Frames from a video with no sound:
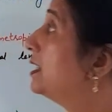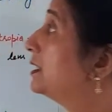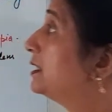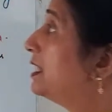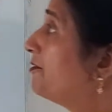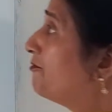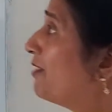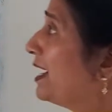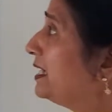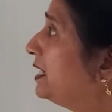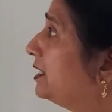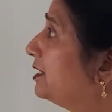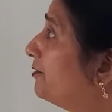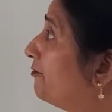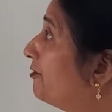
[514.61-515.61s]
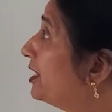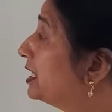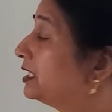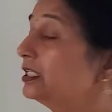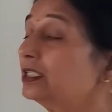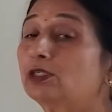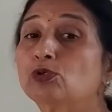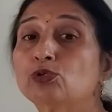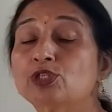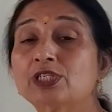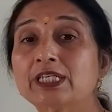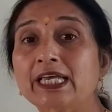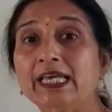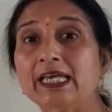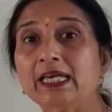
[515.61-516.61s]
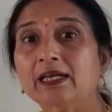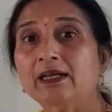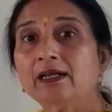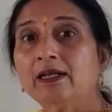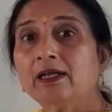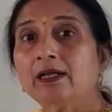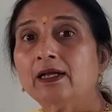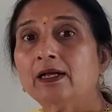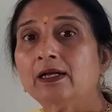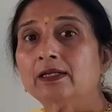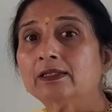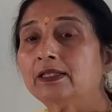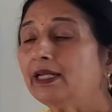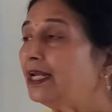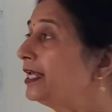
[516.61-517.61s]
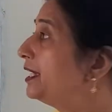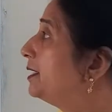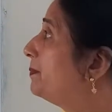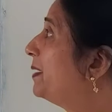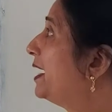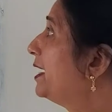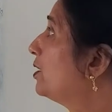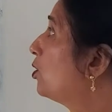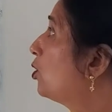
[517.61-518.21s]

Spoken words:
They find it difficult to see the nearby